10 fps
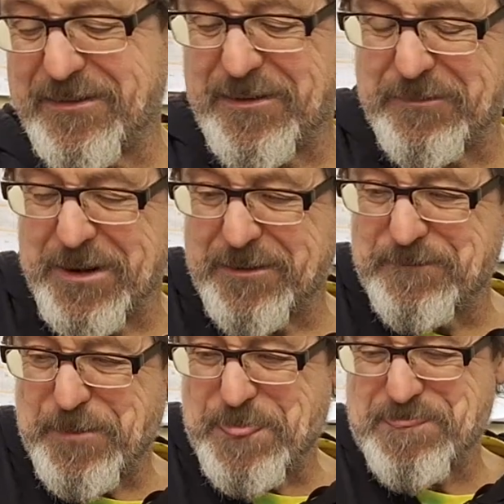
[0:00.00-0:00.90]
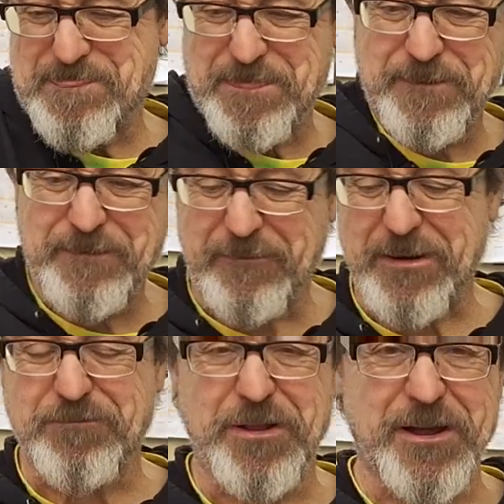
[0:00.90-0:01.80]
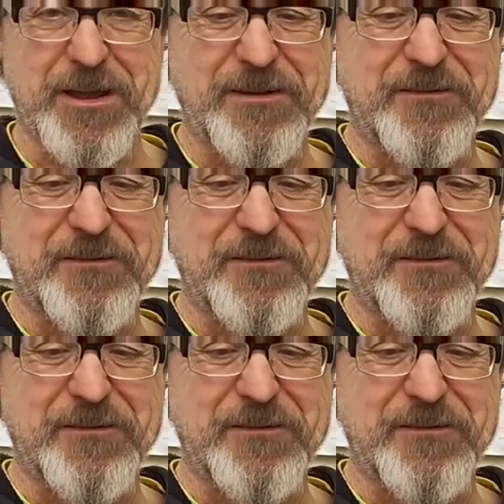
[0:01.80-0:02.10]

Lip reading: So I'm gonna unplug it.